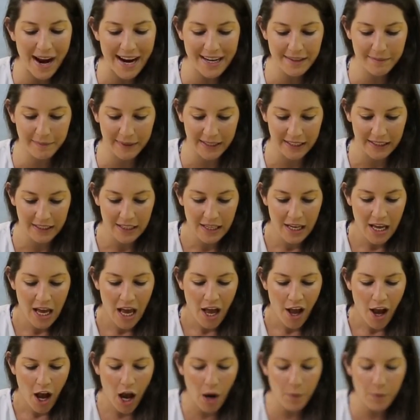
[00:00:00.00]
write me,
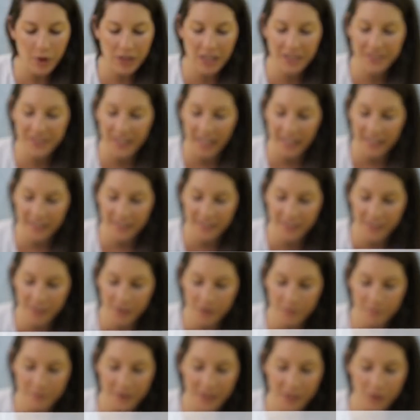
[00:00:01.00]
I wanna thank
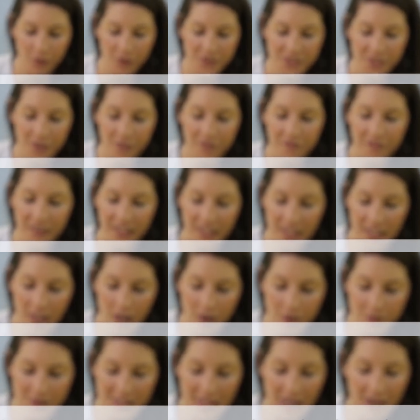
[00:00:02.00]
you because your
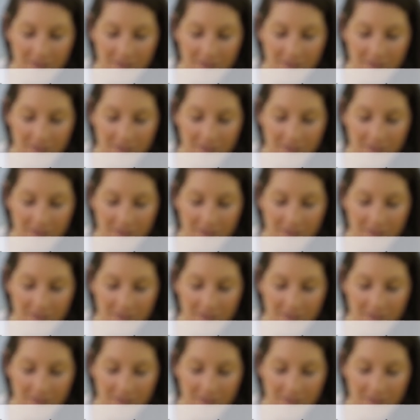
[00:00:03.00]
videos